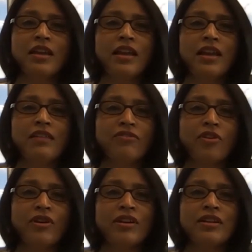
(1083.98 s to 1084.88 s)
in
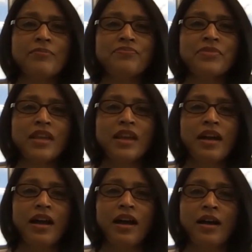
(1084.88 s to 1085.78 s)
Florida.
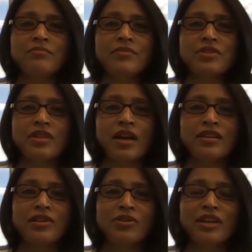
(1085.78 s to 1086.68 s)
Um,
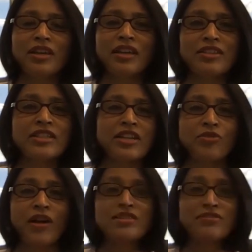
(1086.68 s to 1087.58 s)
started looking at tech
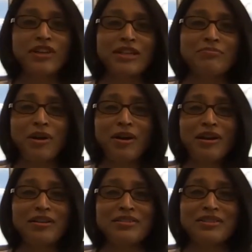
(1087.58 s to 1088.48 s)
transferring
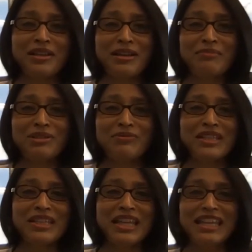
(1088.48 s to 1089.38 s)
products
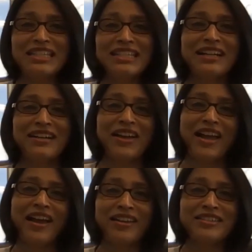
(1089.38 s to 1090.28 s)
between India
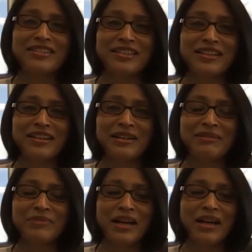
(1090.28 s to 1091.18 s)
and uh,
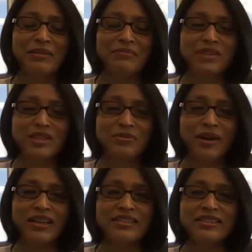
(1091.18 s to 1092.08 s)
uh, the
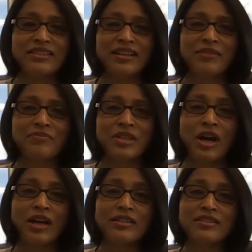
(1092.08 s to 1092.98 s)
US. Uh,
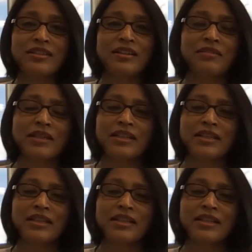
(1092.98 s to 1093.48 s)
got uh,